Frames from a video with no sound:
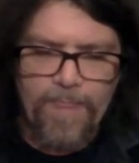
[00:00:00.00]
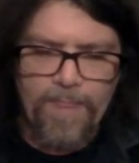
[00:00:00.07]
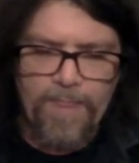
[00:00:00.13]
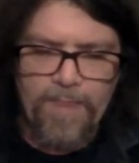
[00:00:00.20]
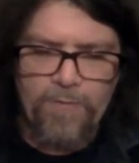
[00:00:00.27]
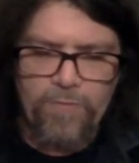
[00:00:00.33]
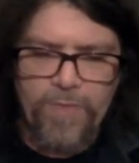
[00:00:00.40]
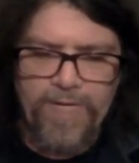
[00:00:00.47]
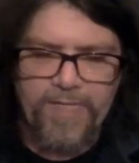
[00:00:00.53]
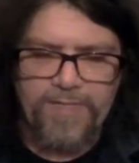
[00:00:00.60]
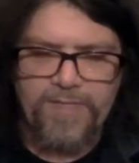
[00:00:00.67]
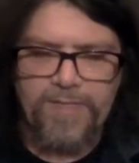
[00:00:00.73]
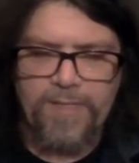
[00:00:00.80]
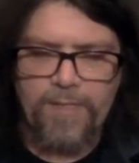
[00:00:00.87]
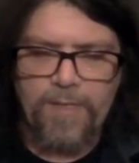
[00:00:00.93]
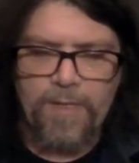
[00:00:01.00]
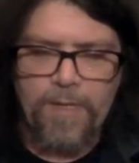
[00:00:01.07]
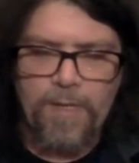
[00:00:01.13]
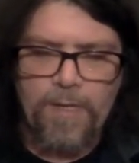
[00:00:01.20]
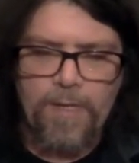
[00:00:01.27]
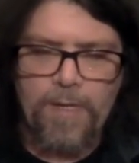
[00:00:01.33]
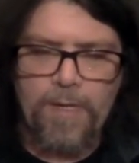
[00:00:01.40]
the wrist.
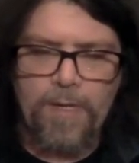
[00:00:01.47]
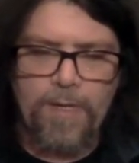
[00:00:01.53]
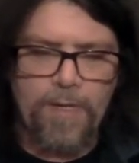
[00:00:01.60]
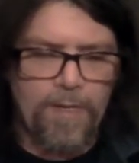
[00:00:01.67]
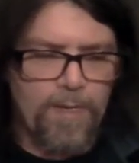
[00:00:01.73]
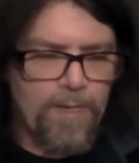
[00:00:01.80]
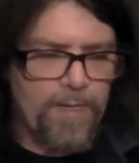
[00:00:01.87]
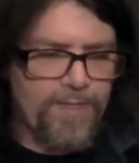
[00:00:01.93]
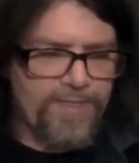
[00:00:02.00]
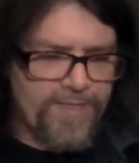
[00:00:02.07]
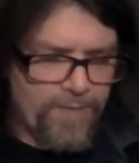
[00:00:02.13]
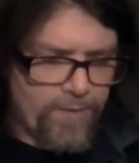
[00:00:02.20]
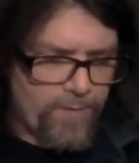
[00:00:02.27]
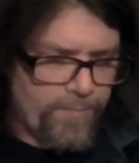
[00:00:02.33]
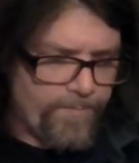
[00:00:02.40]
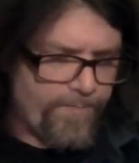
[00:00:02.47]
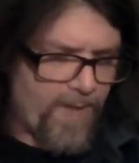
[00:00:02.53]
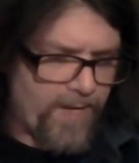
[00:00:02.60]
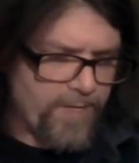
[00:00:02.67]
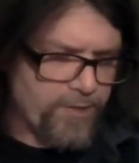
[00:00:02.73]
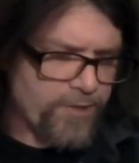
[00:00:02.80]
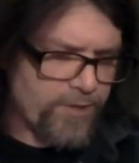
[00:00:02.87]
So I
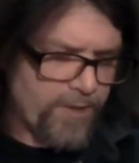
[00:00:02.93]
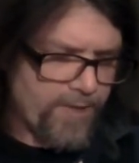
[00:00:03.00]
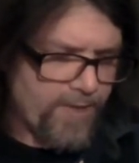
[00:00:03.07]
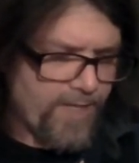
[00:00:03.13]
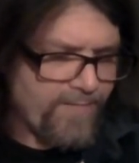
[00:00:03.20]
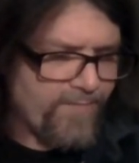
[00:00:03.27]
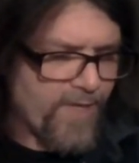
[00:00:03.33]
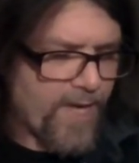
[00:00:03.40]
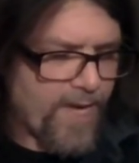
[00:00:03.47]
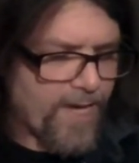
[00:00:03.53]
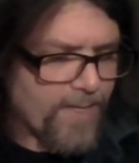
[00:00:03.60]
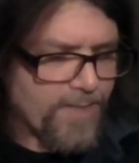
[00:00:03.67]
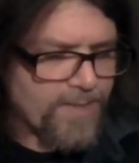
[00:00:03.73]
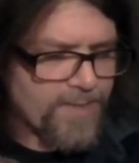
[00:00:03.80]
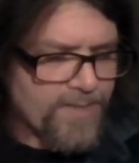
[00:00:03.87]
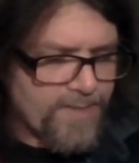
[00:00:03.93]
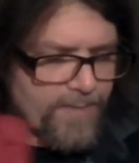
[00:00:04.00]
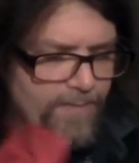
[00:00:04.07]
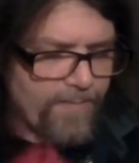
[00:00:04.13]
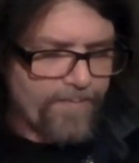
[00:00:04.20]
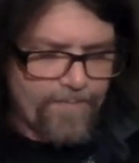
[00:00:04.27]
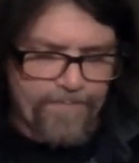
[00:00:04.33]
usually leave the hands
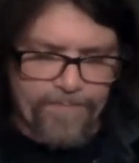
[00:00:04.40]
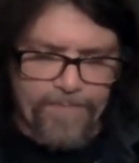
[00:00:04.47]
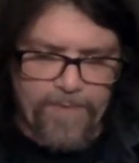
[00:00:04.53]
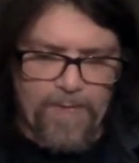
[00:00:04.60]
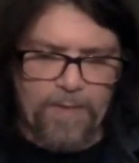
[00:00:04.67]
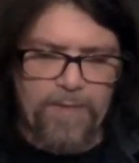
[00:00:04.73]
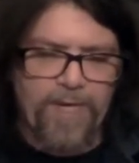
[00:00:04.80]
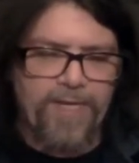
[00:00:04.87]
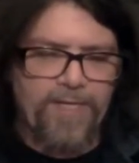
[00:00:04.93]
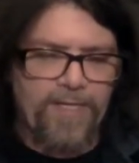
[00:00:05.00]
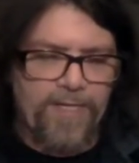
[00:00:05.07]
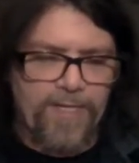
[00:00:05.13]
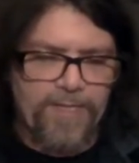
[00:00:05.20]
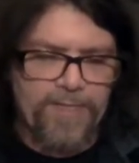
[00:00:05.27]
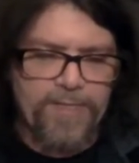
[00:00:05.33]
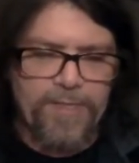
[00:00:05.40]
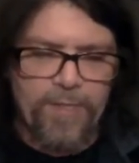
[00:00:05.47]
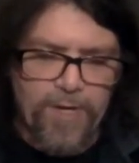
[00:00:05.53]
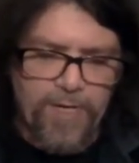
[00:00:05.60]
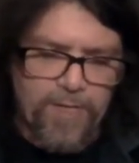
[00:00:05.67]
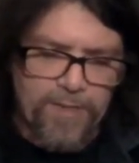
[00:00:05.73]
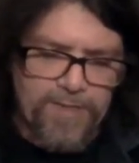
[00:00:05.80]
like this, so
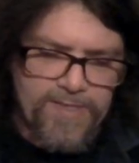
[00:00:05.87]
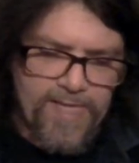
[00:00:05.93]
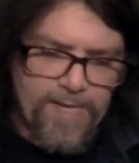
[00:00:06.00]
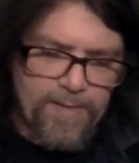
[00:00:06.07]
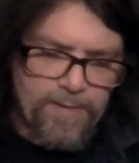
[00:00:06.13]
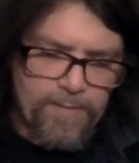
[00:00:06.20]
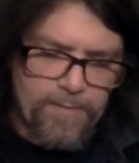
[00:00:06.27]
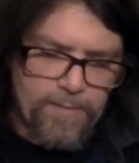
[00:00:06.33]
I can set,